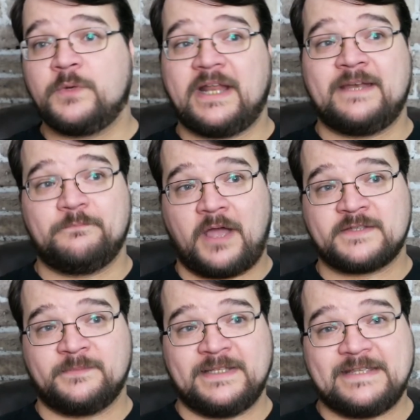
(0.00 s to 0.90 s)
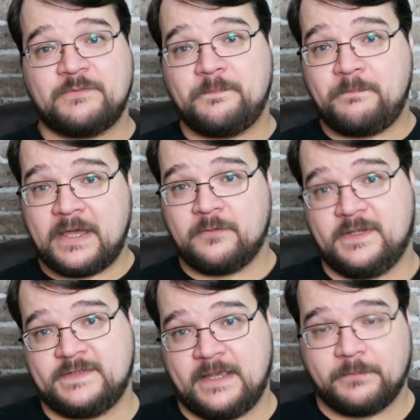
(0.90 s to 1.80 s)
one, and possibly an even better
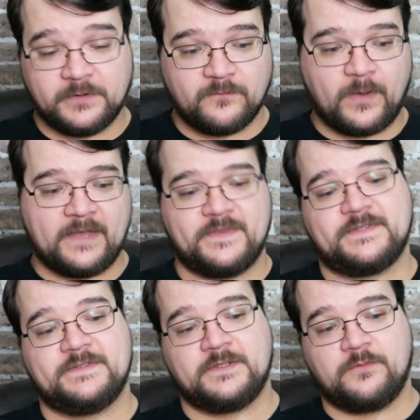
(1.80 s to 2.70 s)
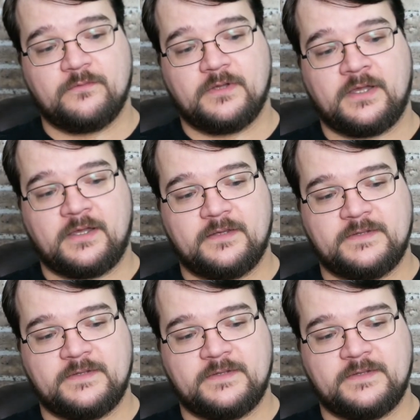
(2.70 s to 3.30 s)
example of why this is a,